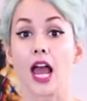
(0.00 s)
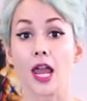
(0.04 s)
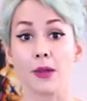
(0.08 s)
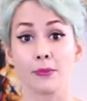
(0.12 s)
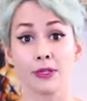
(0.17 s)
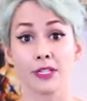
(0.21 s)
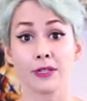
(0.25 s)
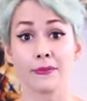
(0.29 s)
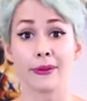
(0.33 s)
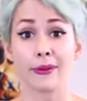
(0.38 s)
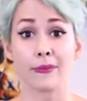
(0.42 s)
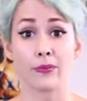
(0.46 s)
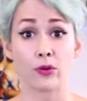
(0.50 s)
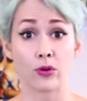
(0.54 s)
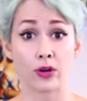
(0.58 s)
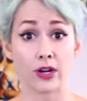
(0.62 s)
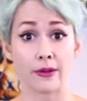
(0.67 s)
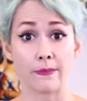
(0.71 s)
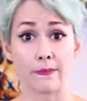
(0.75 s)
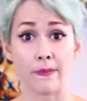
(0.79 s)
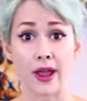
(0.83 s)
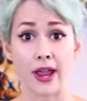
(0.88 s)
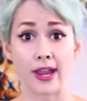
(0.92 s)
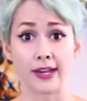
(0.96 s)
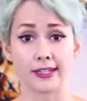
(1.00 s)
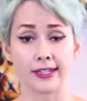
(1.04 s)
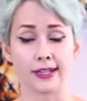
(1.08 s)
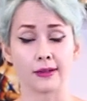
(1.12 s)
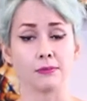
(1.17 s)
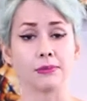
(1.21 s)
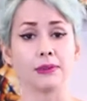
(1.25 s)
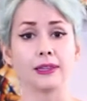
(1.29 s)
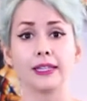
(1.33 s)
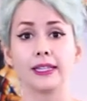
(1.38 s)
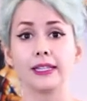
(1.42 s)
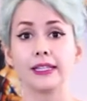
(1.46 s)
I'm going to be pouring mine
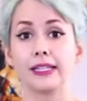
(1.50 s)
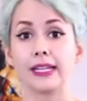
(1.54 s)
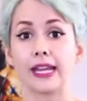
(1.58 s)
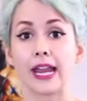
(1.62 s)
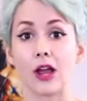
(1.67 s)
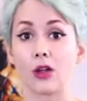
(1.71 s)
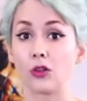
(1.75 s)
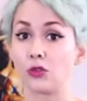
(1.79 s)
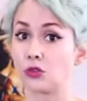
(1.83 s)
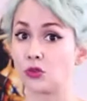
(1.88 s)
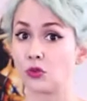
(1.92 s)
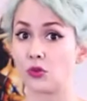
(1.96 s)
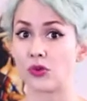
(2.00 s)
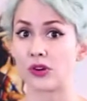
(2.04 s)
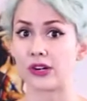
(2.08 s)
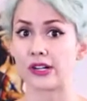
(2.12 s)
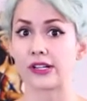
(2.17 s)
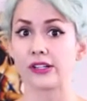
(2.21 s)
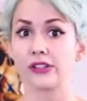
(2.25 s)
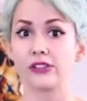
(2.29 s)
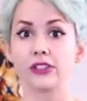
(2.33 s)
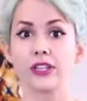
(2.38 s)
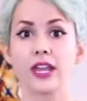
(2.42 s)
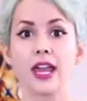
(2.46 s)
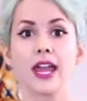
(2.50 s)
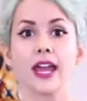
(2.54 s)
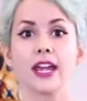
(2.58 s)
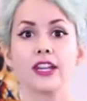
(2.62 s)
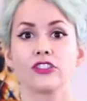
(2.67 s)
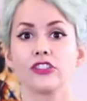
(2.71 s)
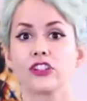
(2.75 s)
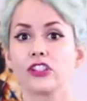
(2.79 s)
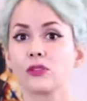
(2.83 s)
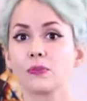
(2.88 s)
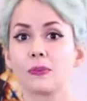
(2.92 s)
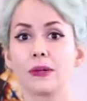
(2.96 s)
completely outdoors
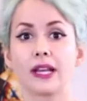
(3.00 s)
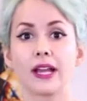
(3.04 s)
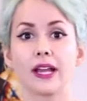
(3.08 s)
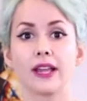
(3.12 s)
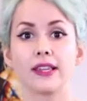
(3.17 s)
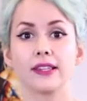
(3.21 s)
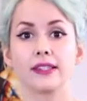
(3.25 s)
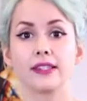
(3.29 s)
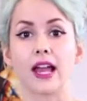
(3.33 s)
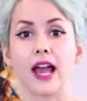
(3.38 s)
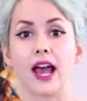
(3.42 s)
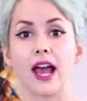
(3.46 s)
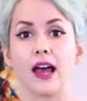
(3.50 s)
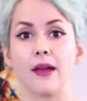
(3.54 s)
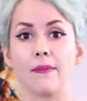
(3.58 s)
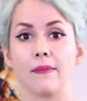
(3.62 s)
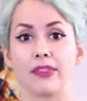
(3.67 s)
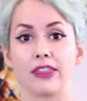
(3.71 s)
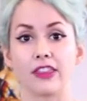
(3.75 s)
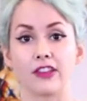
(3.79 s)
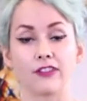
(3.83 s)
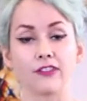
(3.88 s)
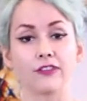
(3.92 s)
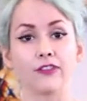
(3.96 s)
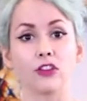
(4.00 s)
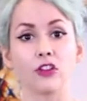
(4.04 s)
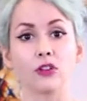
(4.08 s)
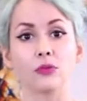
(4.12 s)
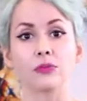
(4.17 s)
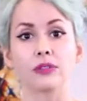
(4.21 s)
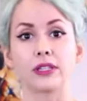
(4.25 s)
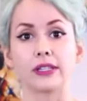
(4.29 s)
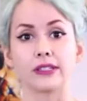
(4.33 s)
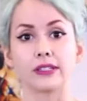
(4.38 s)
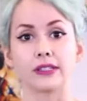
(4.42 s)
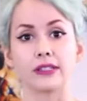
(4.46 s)
just because the
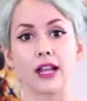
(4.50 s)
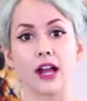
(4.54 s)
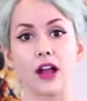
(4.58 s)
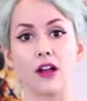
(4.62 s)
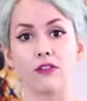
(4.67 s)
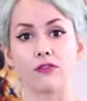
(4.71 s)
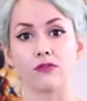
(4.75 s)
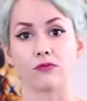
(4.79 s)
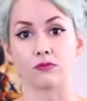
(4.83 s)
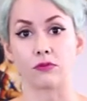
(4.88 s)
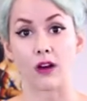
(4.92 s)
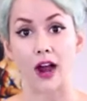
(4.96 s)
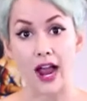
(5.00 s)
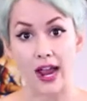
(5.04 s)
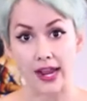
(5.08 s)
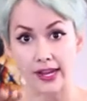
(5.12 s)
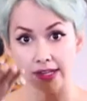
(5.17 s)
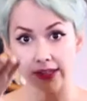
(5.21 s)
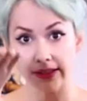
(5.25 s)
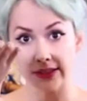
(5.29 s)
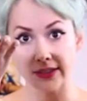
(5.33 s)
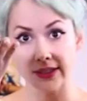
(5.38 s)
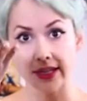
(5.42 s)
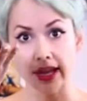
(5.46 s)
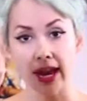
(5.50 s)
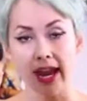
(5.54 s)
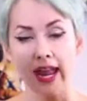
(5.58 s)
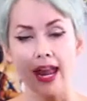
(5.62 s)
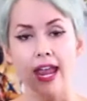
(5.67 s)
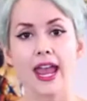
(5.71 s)
fumes itself rise,